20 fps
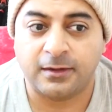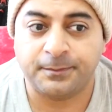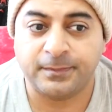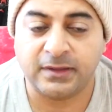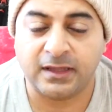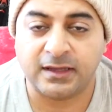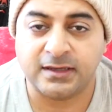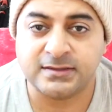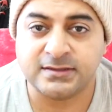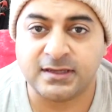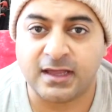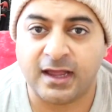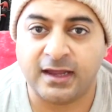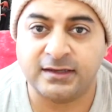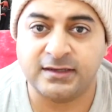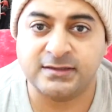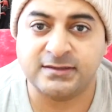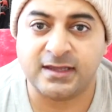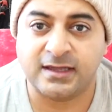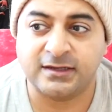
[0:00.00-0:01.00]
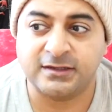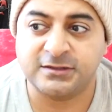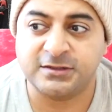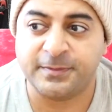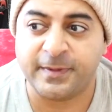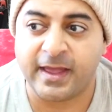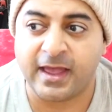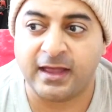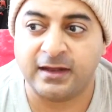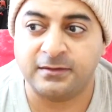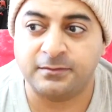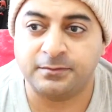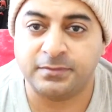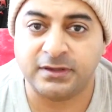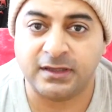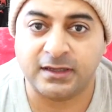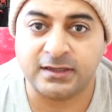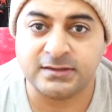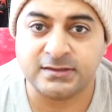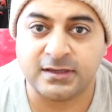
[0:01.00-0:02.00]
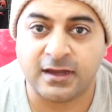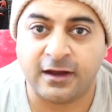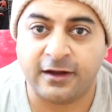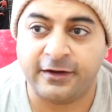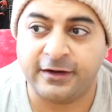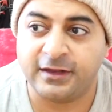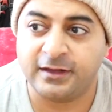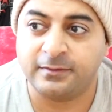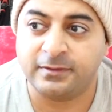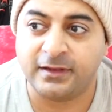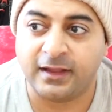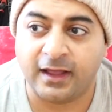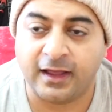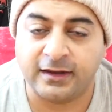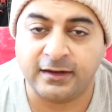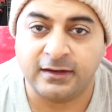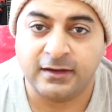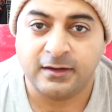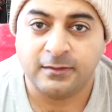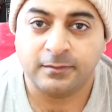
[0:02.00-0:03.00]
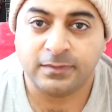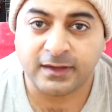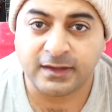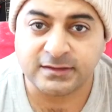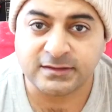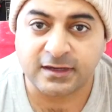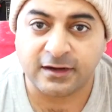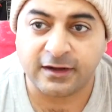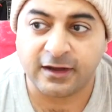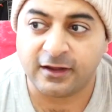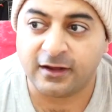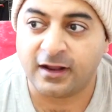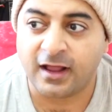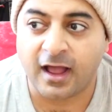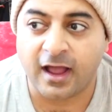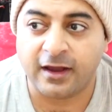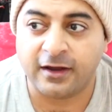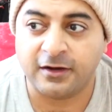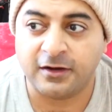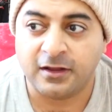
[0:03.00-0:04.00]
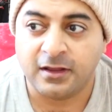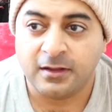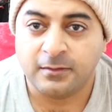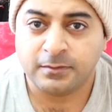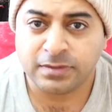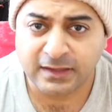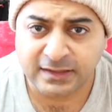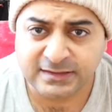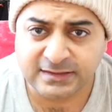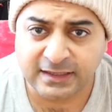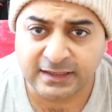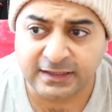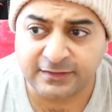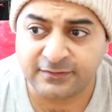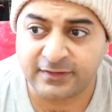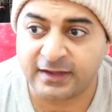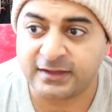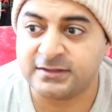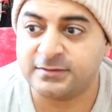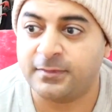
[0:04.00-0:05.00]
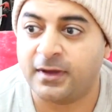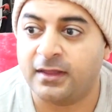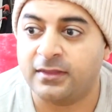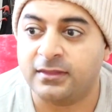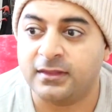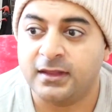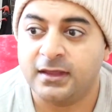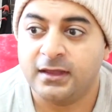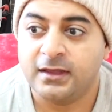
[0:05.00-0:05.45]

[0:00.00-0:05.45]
plus I decided Japan, plus I already applied, plus I already got hired, plus I leave next month.